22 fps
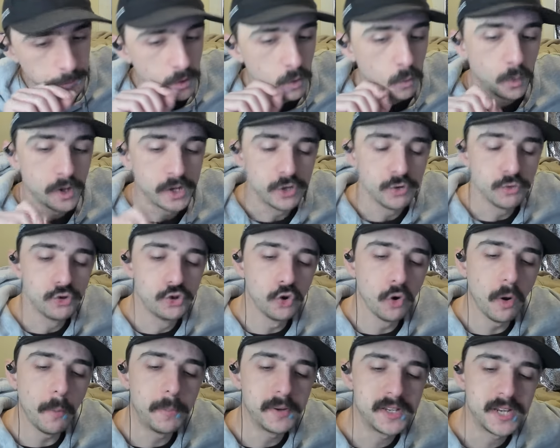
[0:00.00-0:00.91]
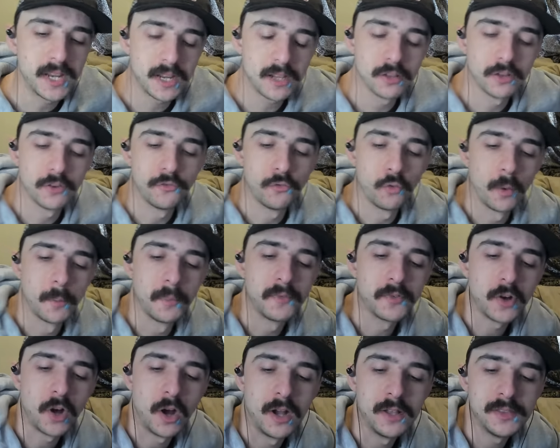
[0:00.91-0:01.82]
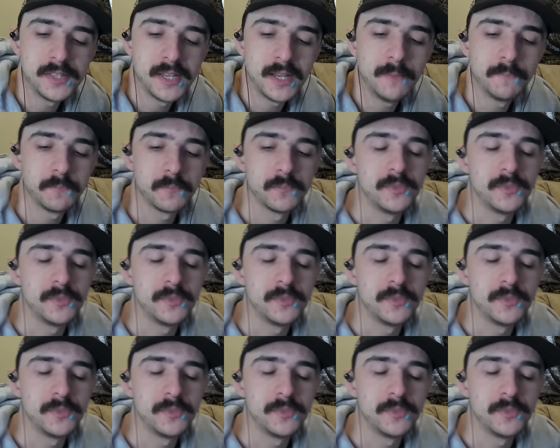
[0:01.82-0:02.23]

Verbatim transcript: when you do a particular form of content,